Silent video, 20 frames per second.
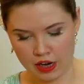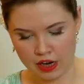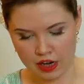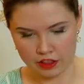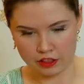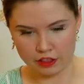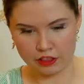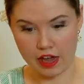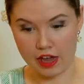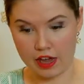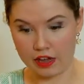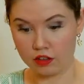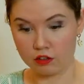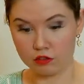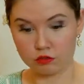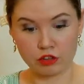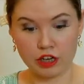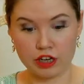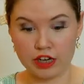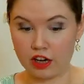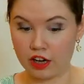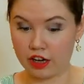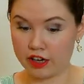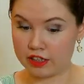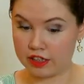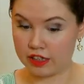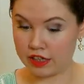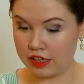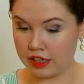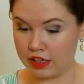they really like
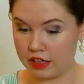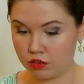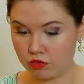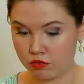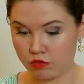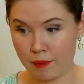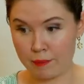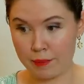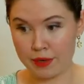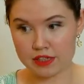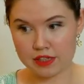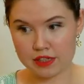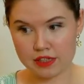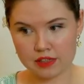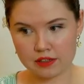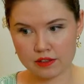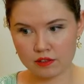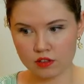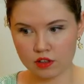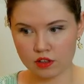to eat rabbits,